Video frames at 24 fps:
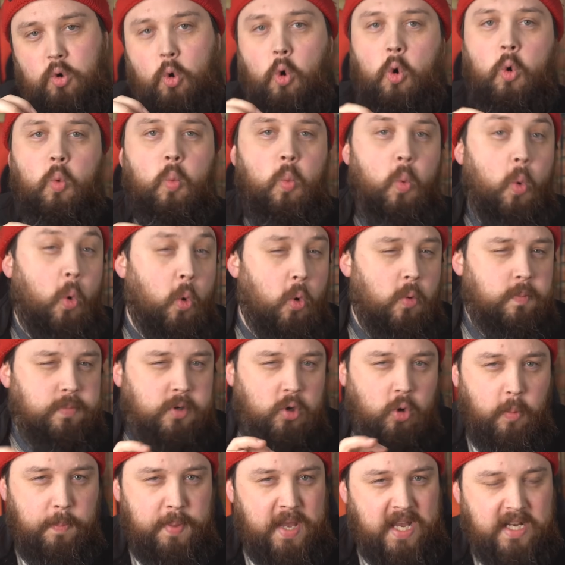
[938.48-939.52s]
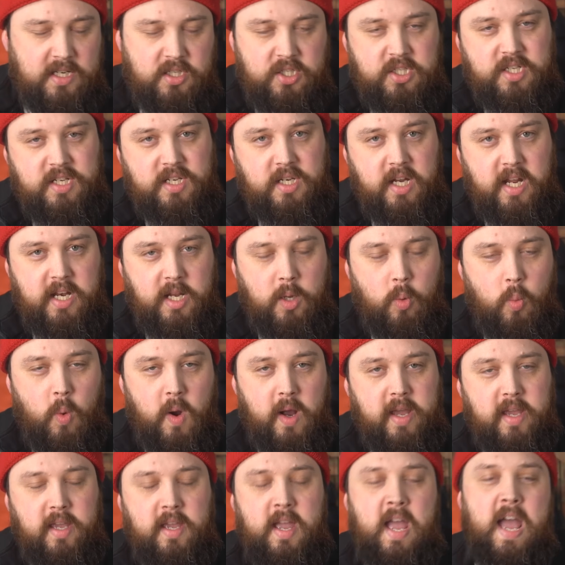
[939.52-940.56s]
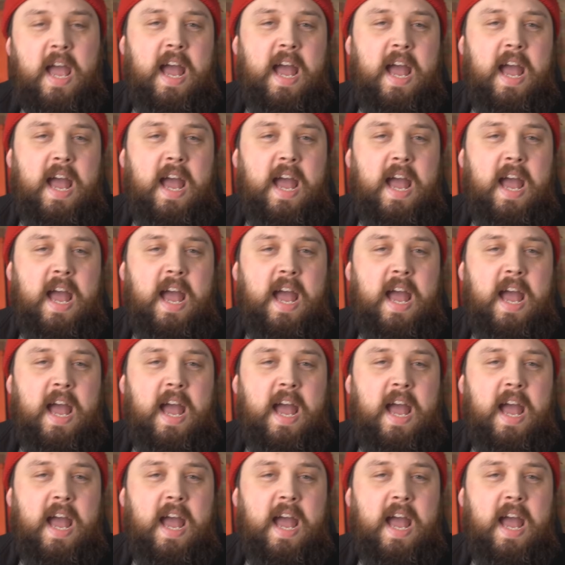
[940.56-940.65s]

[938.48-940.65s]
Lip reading: or warped or pitched in any way,